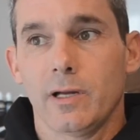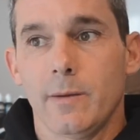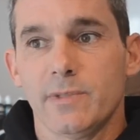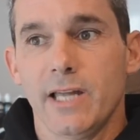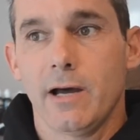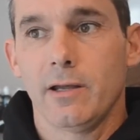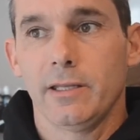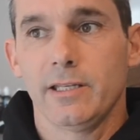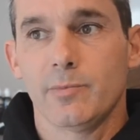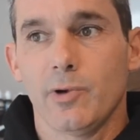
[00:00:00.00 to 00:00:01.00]
comes down on
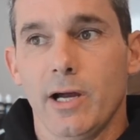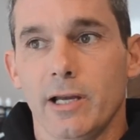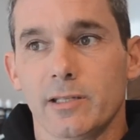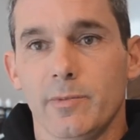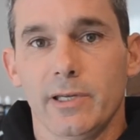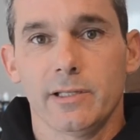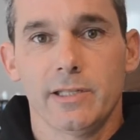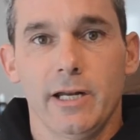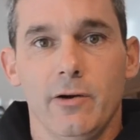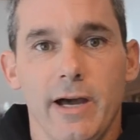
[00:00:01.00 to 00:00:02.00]
these products because they don't